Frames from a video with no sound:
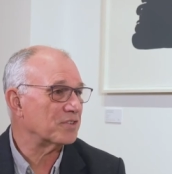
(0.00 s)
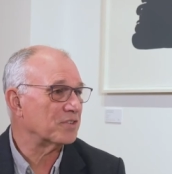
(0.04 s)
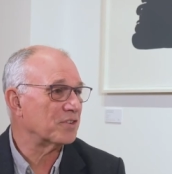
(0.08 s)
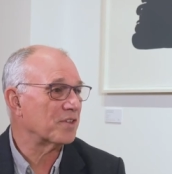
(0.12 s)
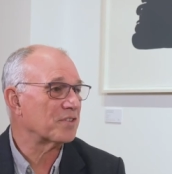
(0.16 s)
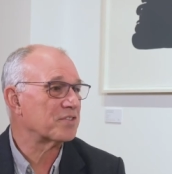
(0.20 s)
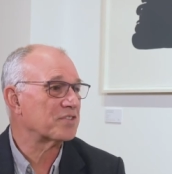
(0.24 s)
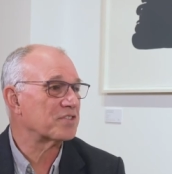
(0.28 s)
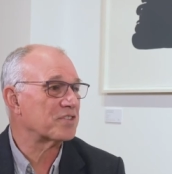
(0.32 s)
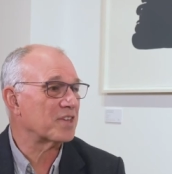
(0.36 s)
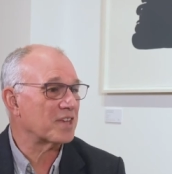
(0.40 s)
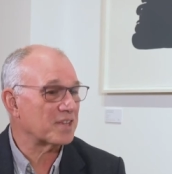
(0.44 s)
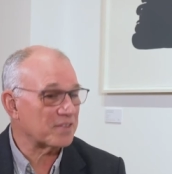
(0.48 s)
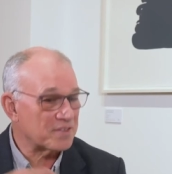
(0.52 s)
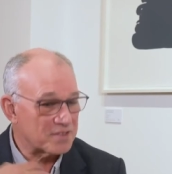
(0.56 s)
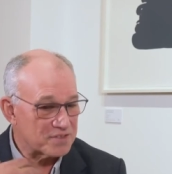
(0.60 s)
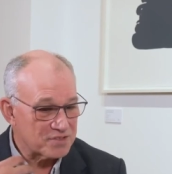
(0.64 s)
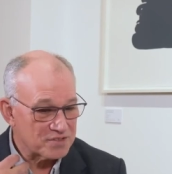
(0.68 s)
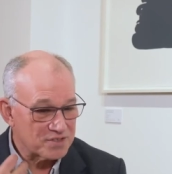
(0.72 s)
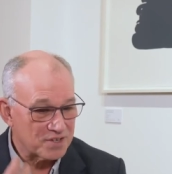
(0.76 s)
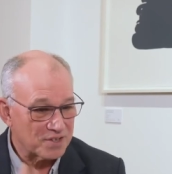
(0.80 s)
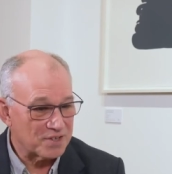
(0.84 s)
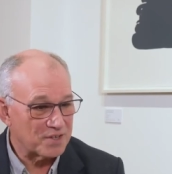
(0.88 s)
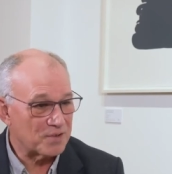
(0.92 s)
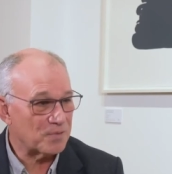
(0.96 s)
I'm not saying that
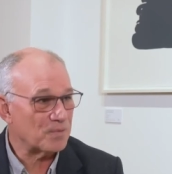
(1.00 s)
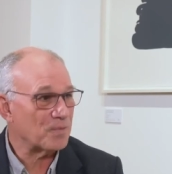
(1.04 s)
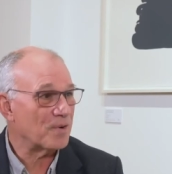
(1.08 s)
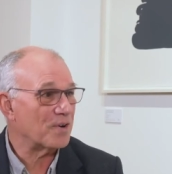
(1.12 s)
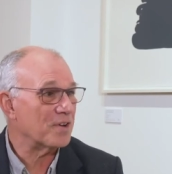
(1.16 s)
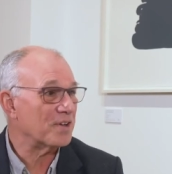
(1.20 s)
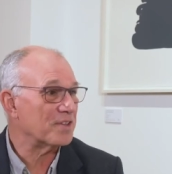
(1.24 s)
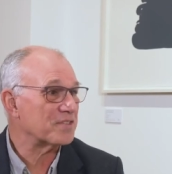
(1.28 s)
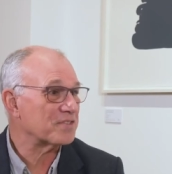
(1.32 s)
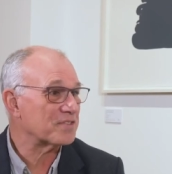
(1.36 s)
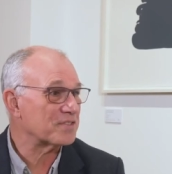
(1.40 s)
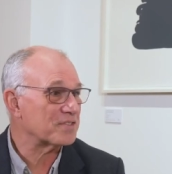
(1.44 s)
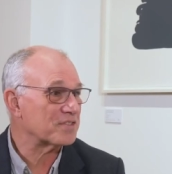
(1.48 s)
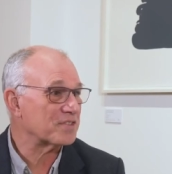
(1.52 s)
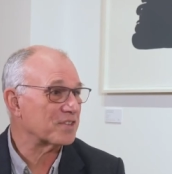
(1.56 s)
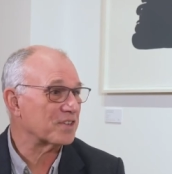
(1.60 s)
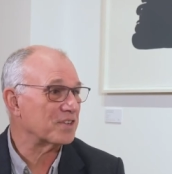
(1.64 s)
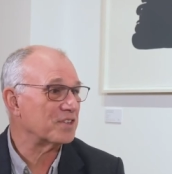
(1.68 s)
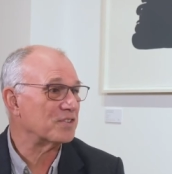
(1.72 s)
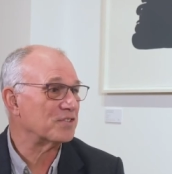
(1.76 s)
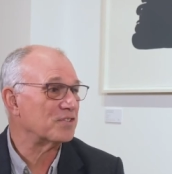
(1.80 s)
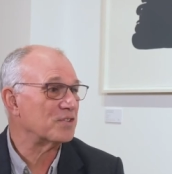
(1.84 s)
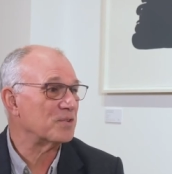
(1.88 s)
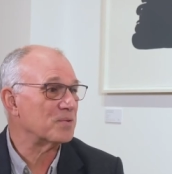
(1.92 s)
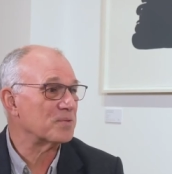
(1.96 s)
singing words and
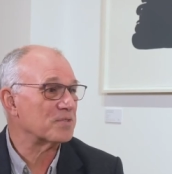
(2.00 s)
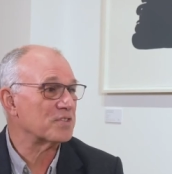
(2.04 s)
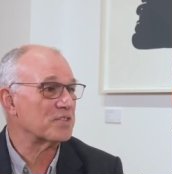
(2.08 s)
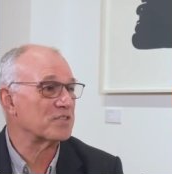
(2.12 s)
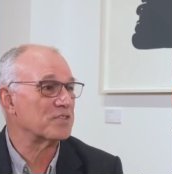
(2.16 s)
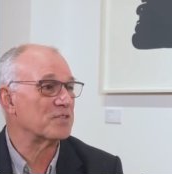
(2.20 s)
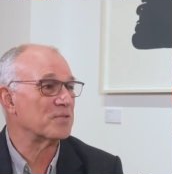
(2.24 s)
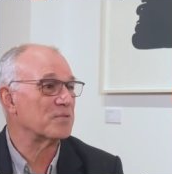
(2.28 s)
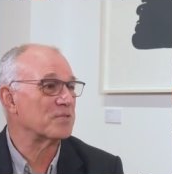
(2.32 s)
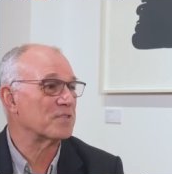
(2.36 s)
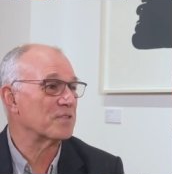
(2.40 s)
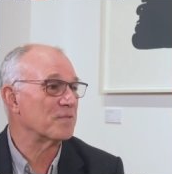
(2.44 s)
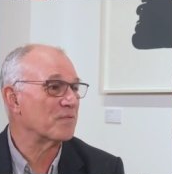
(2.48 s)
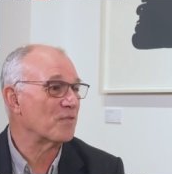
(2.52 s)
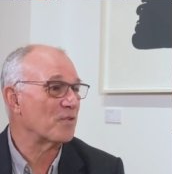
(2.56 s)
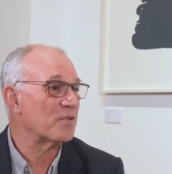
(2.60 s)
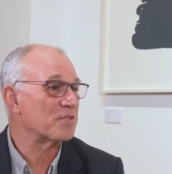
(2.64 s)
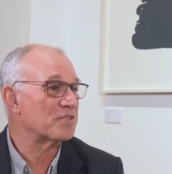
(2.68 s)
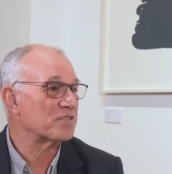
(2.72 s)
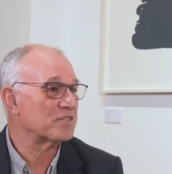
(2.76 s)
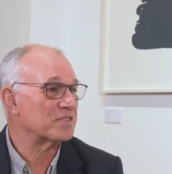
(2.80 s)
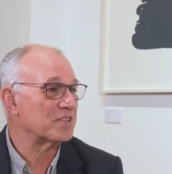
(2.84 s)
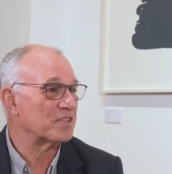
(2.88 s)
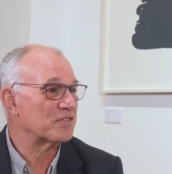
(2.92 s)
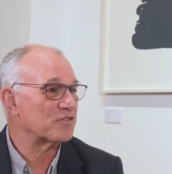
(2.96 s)
singing tunes and using
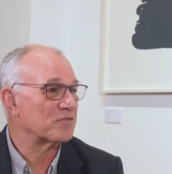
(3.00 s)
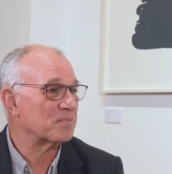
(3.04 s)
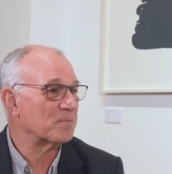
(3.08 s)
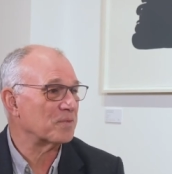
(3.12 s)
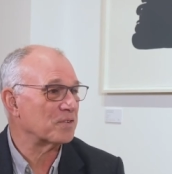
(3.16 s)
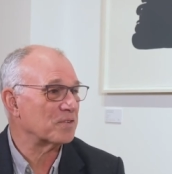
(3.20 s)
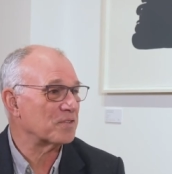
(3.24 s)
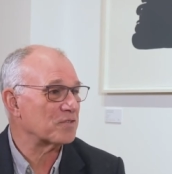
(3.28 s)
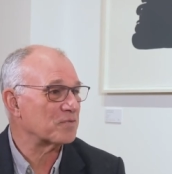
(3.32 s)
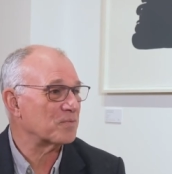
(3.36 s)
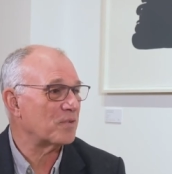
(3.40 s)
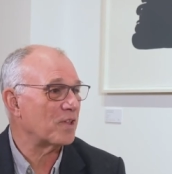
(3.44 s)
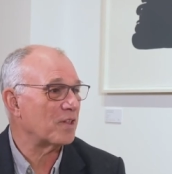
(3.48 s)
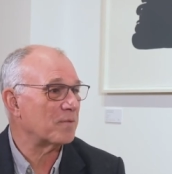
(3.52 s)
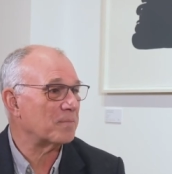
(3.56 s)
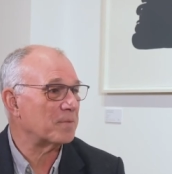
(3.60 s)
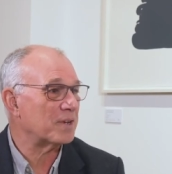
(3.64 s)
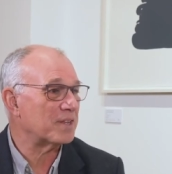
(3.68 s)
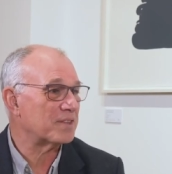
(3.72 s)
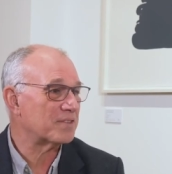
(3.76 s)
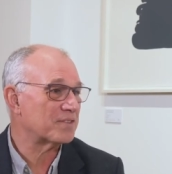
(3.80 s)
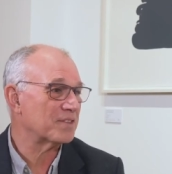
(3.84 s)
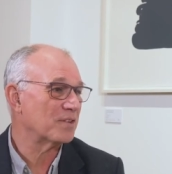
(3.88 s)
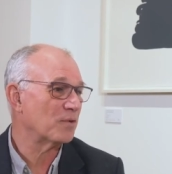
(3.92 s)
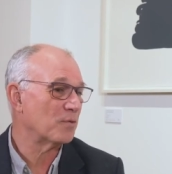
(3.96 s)
voice as an instrument as well, but
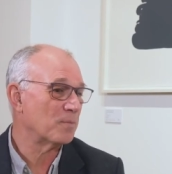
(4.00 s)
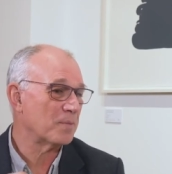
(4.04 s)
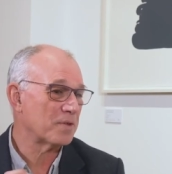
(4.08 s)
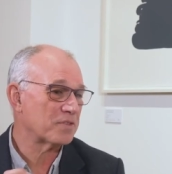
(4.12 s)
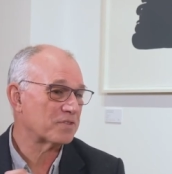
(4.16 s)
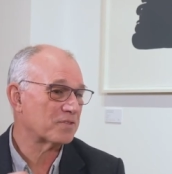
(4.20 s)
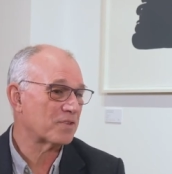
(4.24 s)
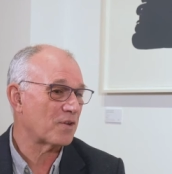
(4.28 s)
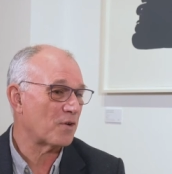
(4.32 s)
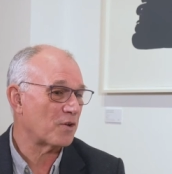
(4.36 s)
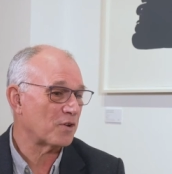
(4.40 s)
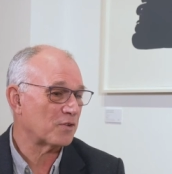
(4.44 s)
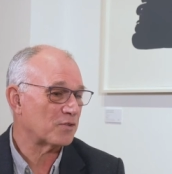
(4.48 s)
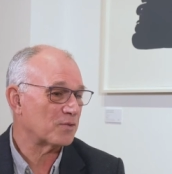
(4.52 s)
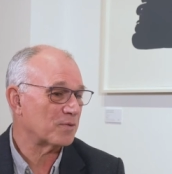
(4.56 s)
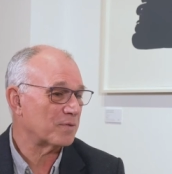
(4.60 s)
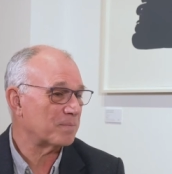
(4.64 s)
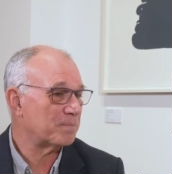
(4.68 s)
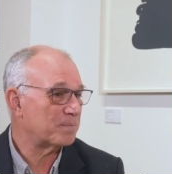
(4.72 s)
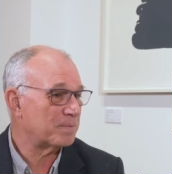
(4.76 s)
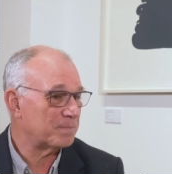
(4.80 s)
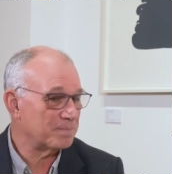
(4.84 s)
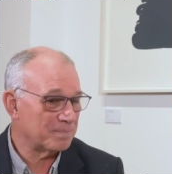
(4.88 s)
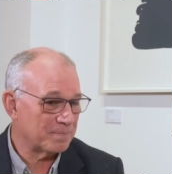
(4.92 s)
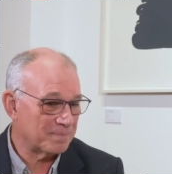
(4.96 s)
it's almost going to
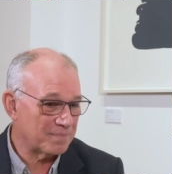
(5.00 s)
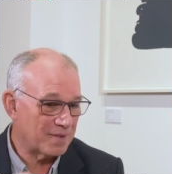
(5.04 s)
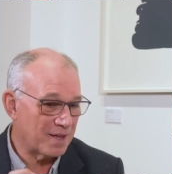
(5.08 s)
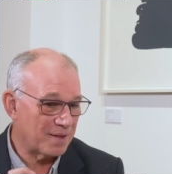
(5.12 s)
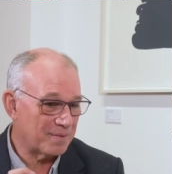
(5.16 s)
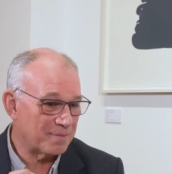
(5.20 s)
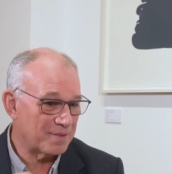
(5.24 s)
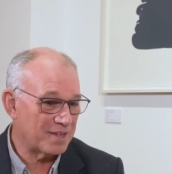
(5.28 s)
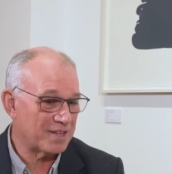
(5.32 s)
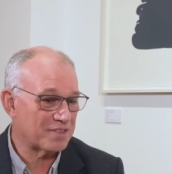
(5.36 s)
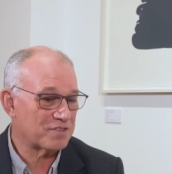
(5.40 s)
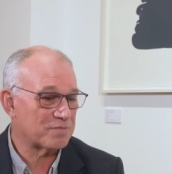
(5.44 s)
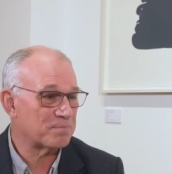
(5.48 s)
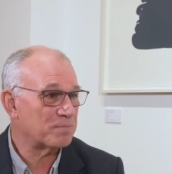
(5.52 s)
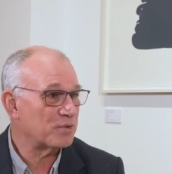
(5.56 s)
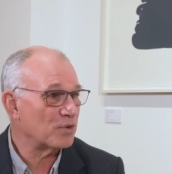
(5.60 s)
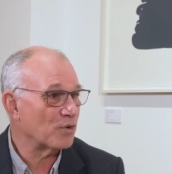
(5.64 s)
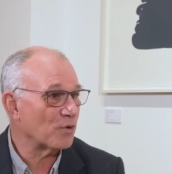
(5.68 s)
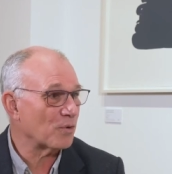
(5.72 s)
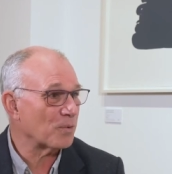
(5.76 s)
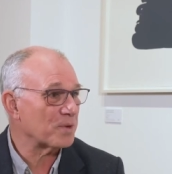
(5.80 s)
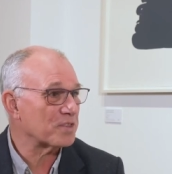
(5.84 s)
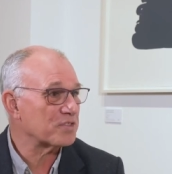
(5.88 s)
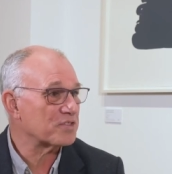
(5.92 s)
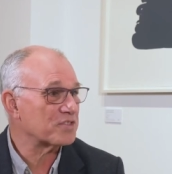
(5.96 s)
its
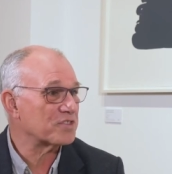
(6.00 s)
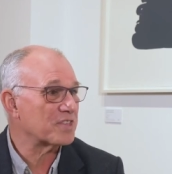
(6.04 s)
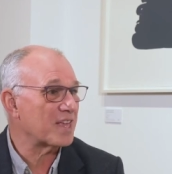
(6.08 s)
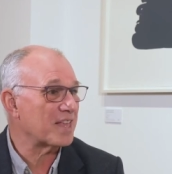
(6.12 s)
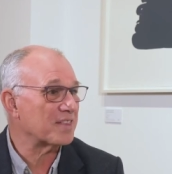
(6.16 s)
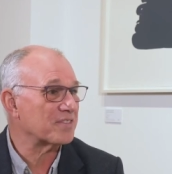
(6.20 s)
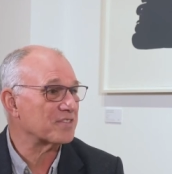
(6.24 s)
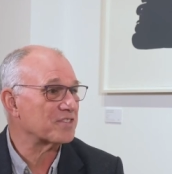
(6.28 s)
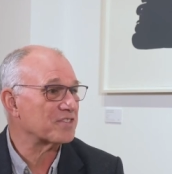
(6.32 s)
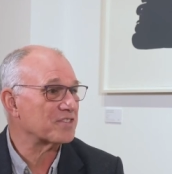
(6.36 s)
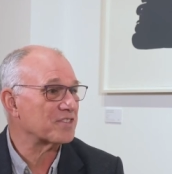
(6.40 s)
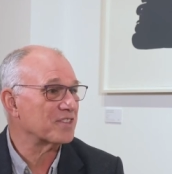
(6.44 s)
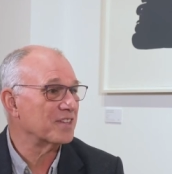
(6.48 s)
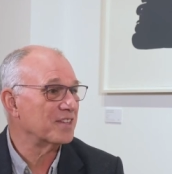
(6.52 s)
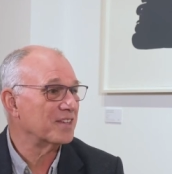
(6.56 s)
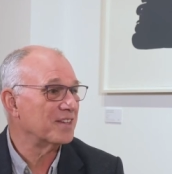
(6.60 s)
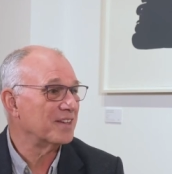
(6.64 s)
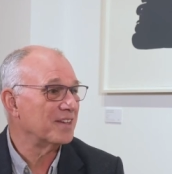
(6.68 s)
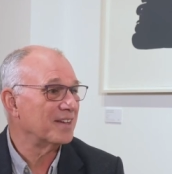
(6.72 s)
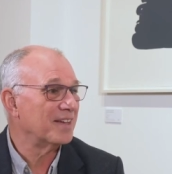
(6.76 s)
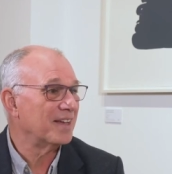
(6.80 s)
purest sense.